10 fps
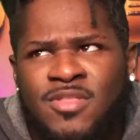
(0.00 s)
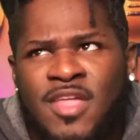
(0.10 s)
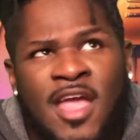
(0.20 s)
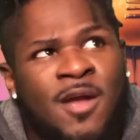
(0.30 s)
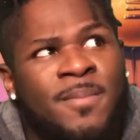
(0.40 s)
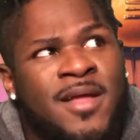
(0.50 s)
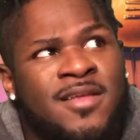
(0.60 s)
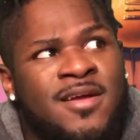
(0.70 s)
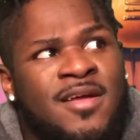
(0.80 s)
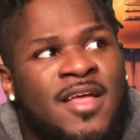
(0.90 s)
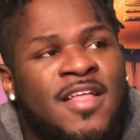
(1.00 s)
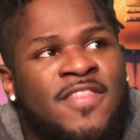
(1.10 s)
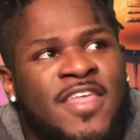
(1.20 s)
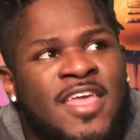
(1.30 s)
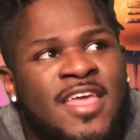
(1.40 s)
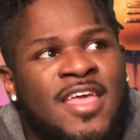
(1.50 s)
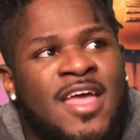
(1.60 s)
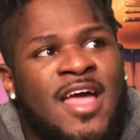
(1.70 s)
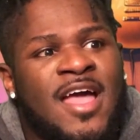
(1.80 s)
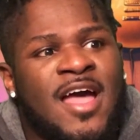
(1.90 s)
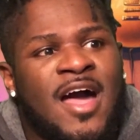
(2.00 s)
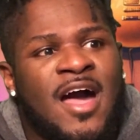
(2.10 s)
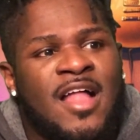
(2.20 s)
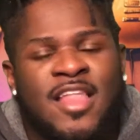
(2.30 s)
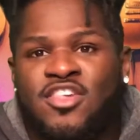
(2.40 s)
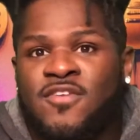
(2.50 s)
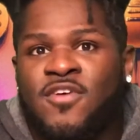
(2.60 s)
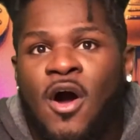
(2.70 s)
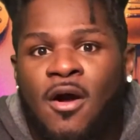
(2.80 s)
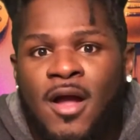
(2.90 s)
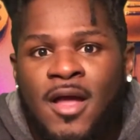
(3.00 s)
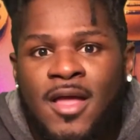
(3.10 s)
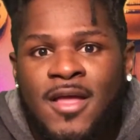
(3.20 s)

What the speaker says: Airbender, the Legend of Korra.